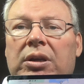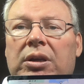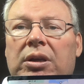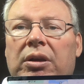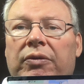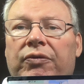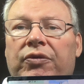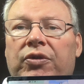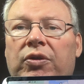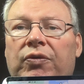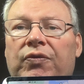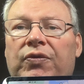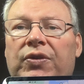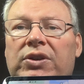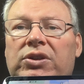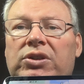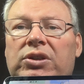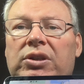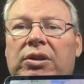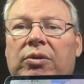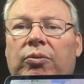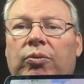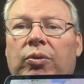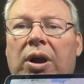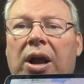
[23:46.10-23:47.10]
If you're
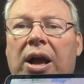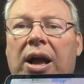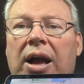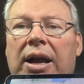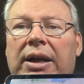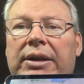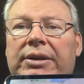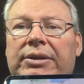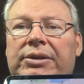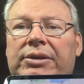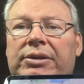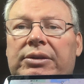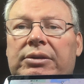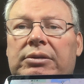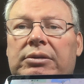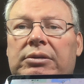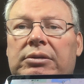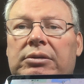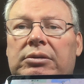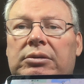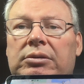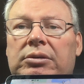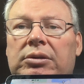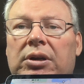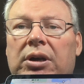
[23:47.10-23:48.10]
fishing the rocks
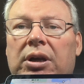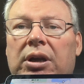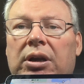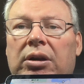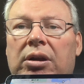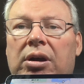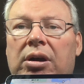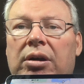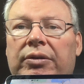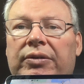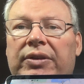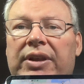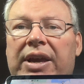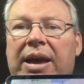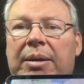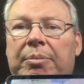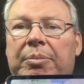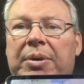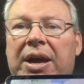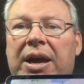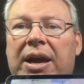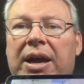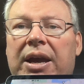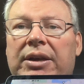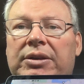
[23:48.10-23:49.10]
along that
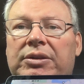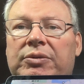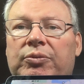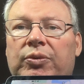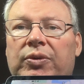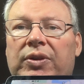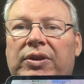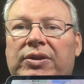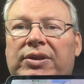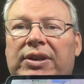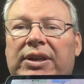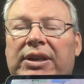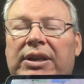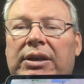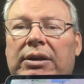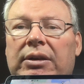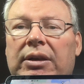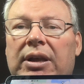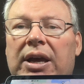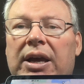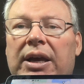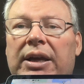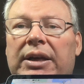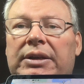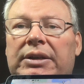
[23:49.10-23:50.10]
pass with a sinking
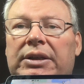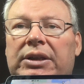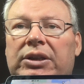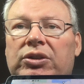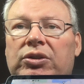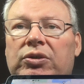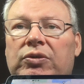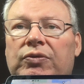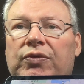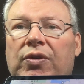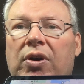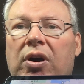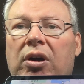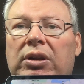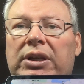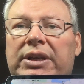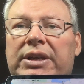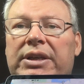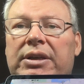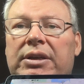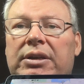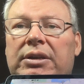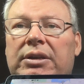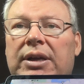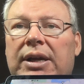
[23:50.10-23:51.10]
line and you fall
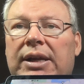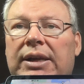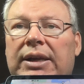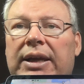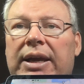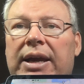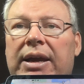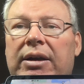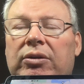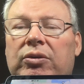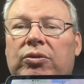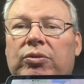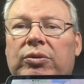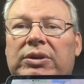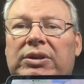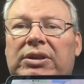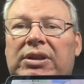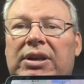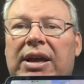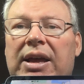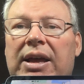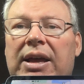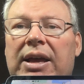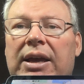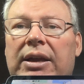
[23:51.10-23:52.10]
in on an outgoing
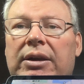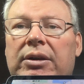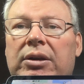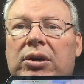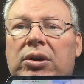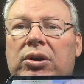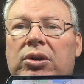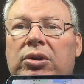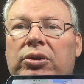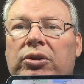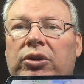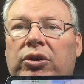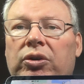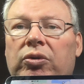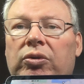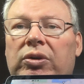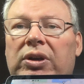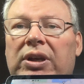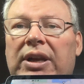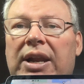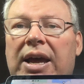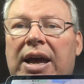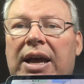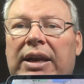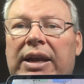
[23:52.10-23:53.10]
tide, you
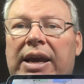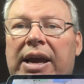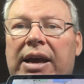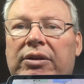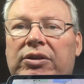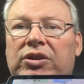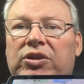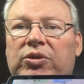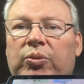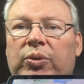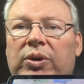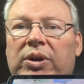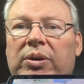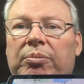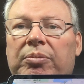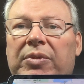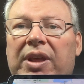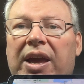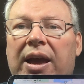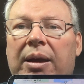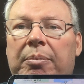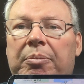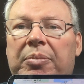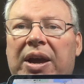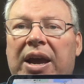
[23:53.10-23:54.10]
cannot outswim
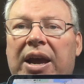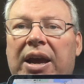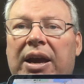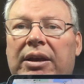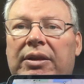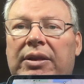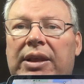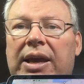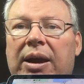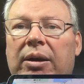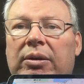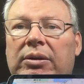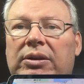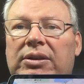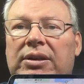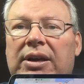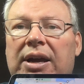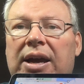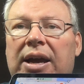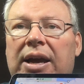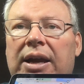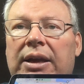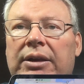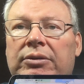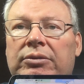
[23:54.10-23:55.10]
that
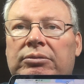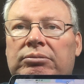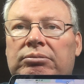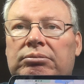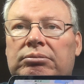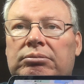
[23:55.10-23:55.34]
tide.